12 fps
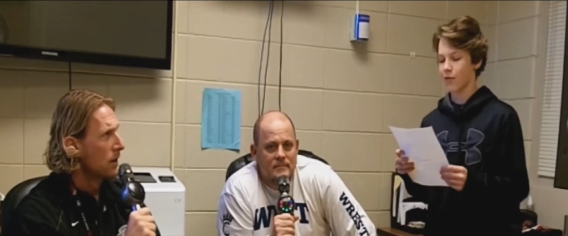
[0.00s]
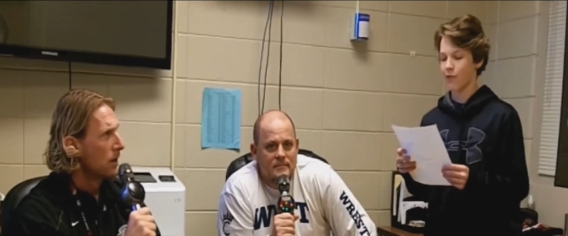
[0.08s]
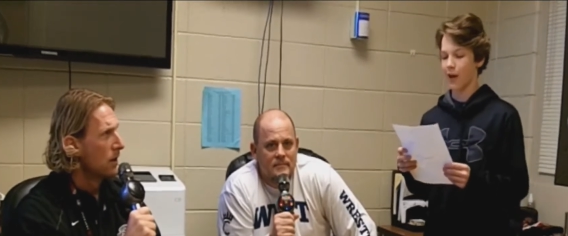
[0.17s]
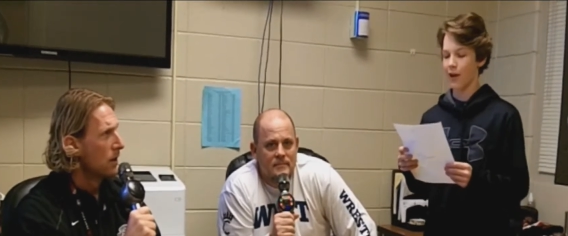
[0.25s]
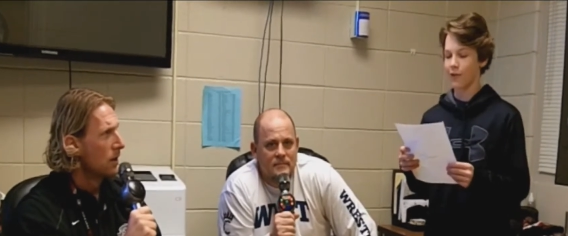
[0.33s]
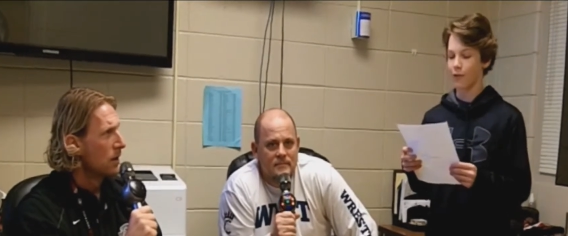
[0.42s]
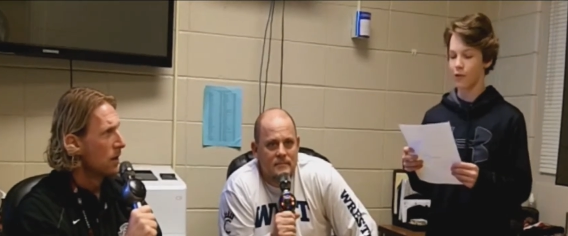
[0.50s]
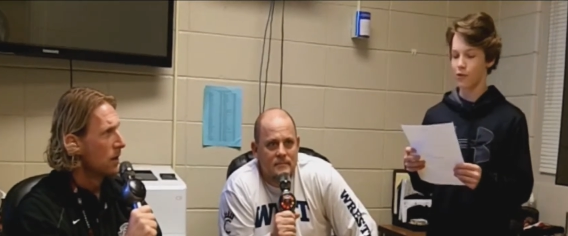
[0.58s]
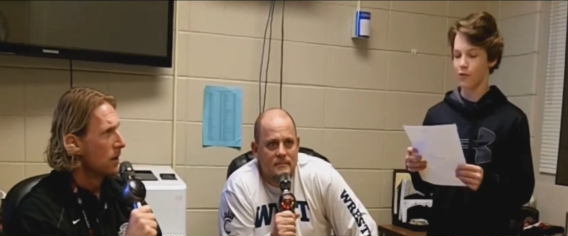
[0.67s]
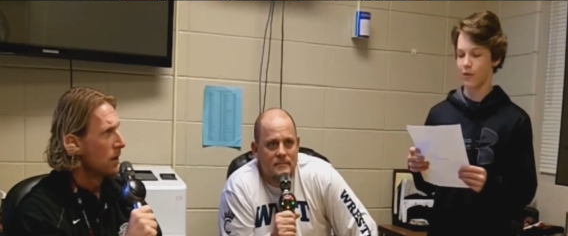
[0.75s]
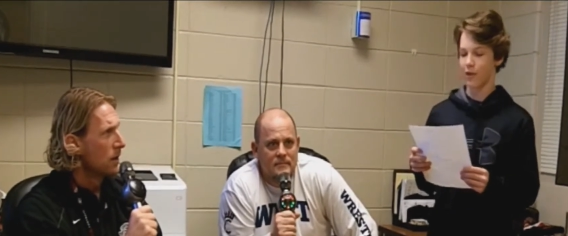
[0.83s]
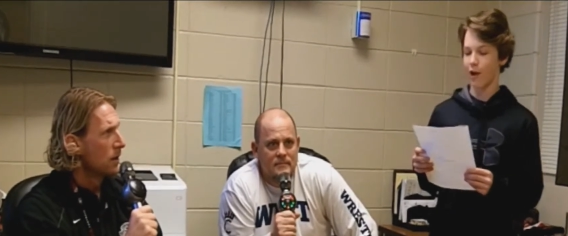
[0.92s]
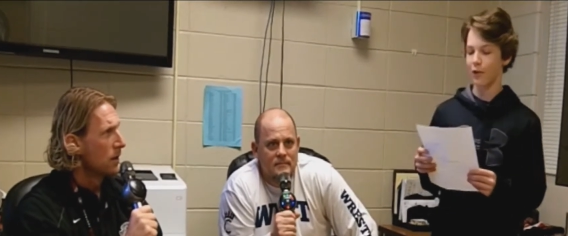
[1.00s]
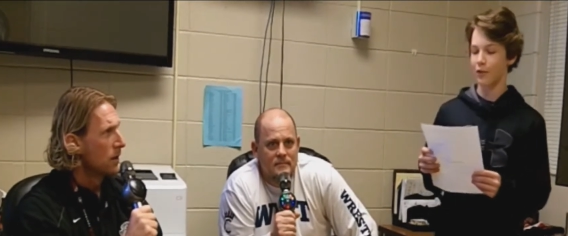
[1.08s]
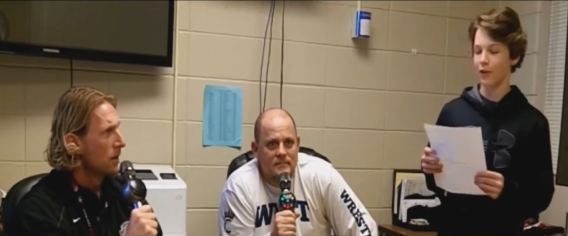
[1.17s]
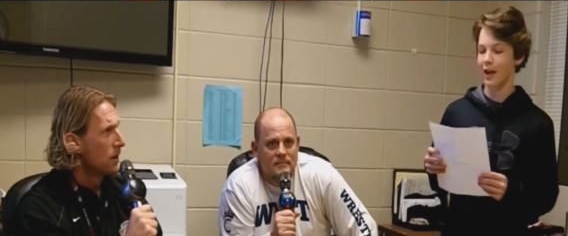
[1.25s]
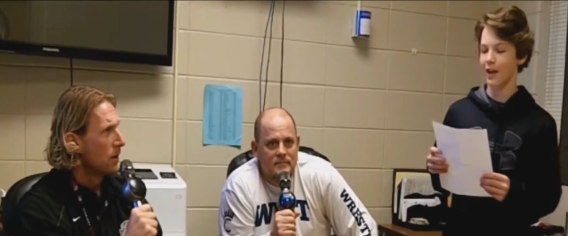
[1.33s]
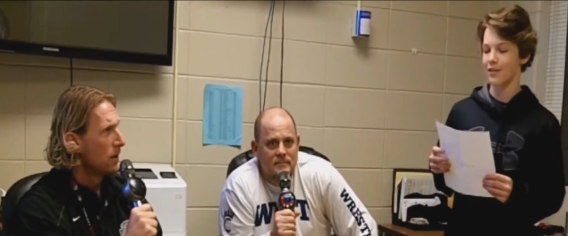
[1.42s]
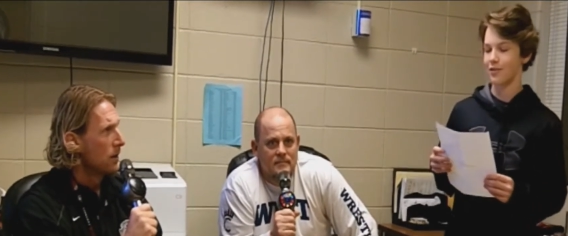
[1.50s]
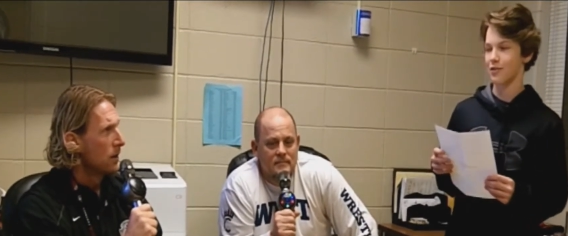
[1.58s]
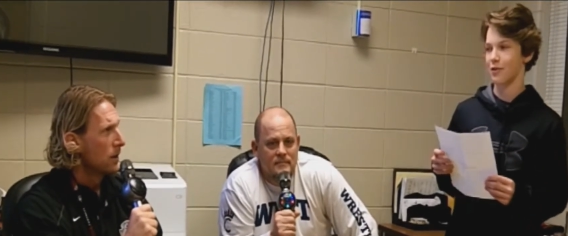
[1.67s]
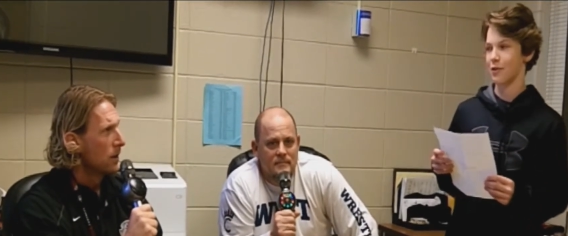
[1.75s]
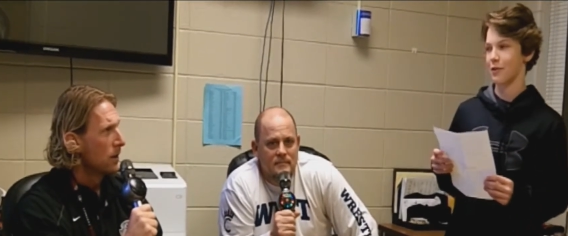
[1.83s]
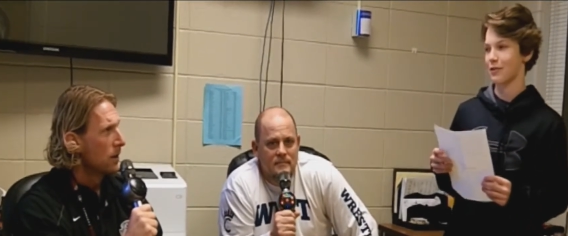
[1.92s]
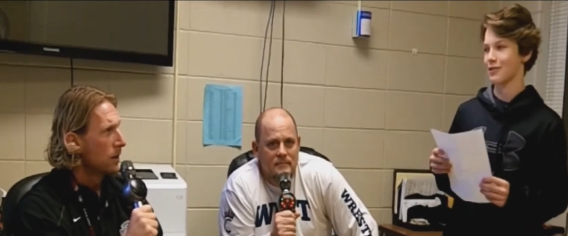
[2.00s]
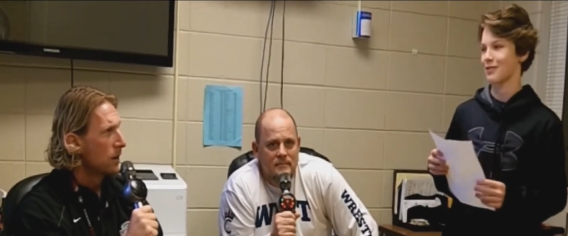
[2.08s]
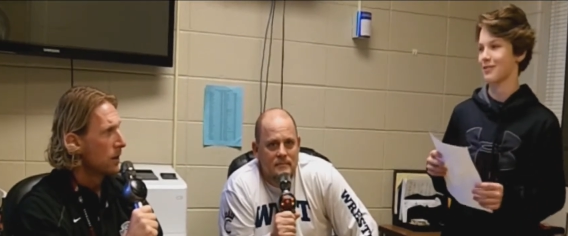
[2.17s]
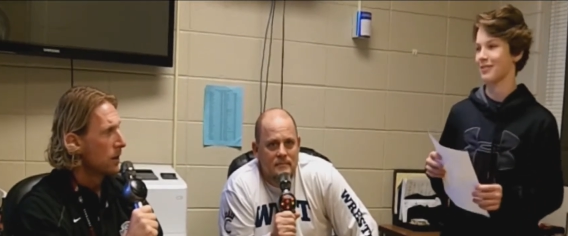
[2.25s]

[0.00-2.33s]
Speaker 1: final using underhand serves?